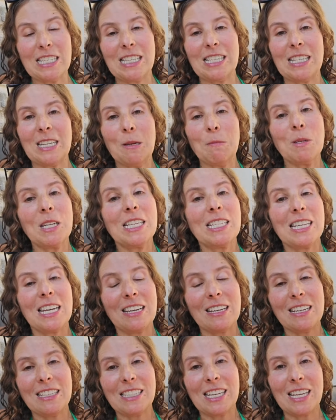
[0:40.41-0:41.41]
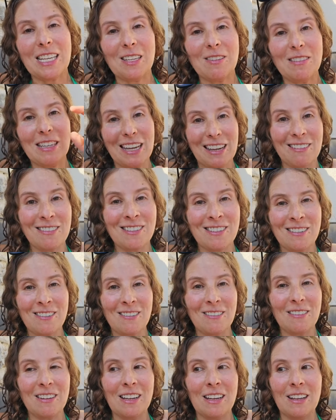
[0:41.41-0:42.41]
And then I'm going to take you down
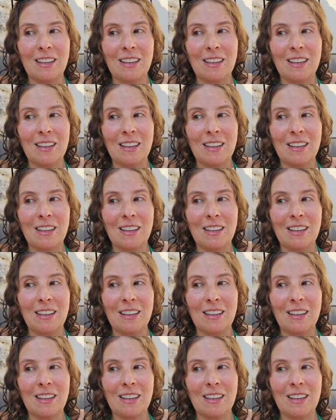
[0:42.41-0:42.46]
to